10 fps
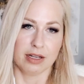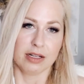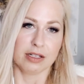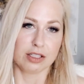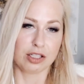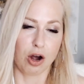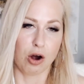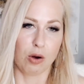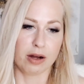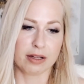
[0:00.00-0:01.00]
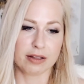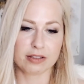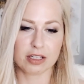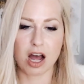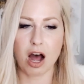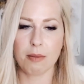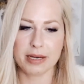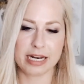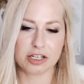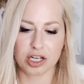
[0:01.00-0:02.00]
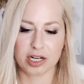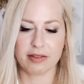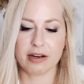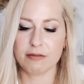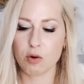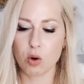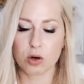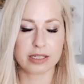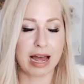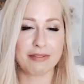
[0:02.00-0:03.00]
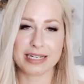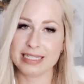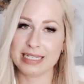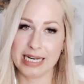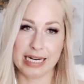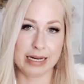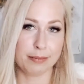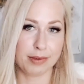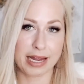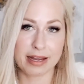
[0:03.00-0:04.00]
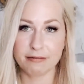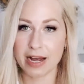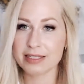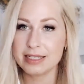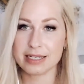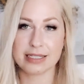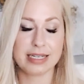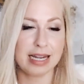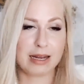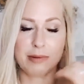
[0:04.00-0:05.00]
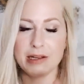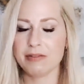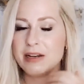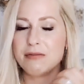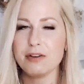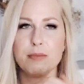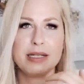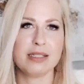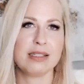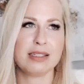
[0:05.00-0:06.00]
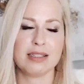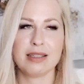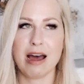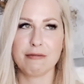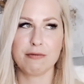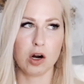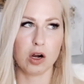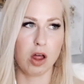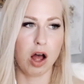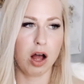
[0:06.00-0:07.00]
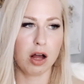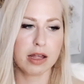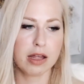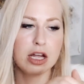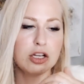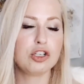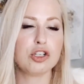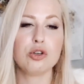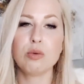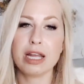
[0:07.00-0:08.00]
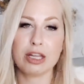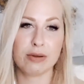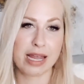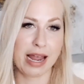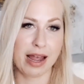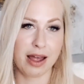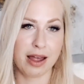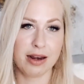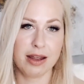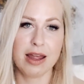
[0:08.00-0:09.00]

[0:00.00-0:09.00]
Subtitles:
So it's a combination. And then of course, having team, like investing in team, even if your business isn't that far along, do what you can.